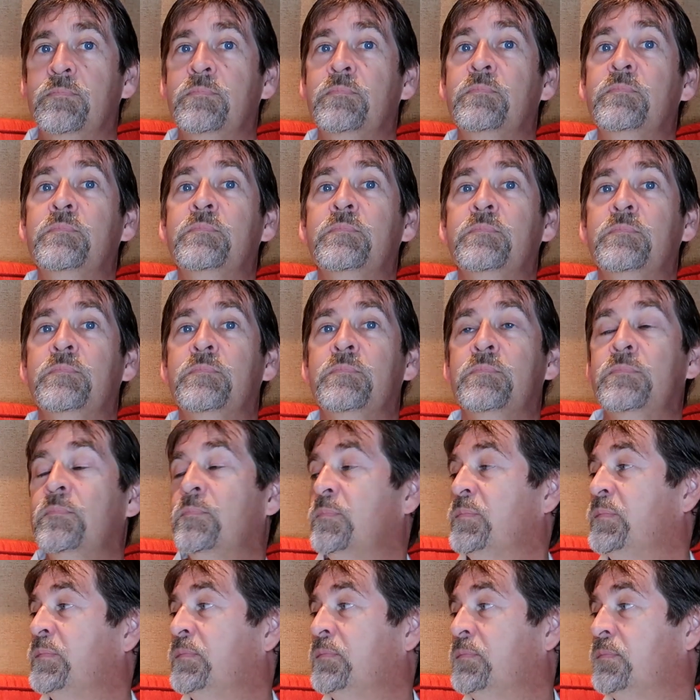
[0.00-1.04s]

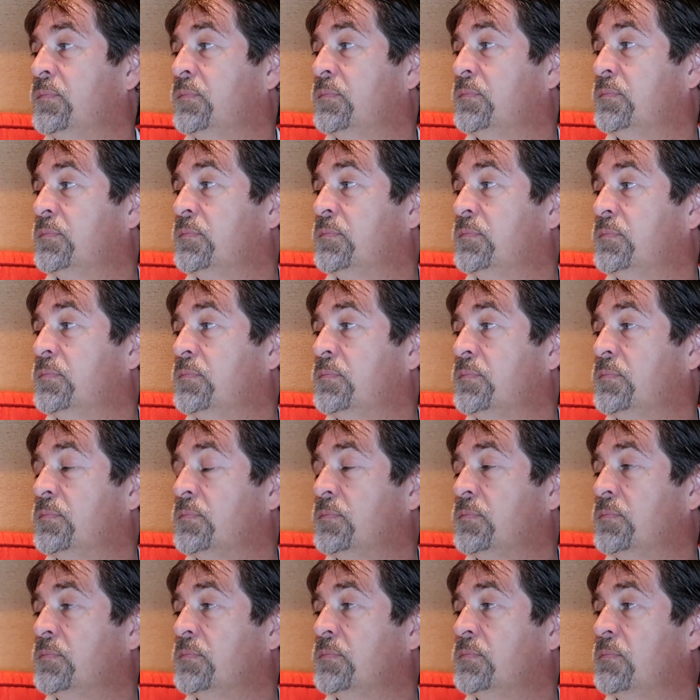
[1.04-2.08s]

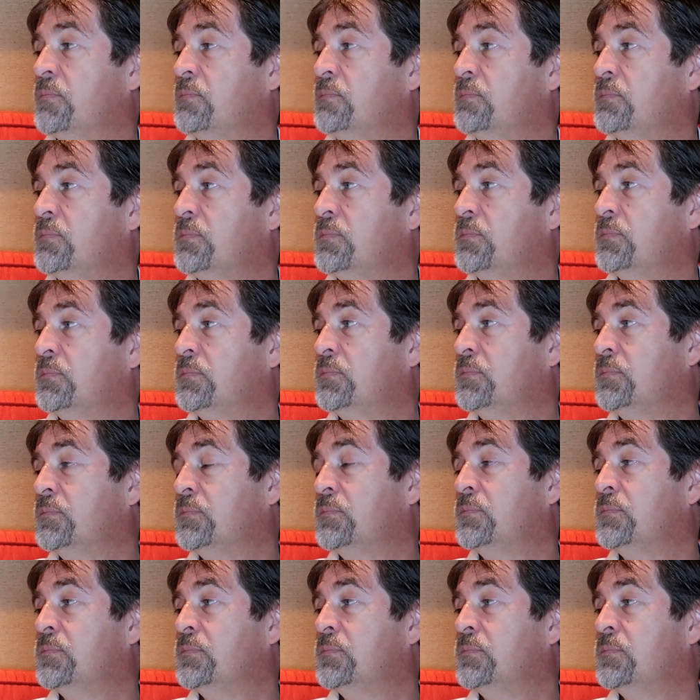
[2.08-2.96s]
(not speaking)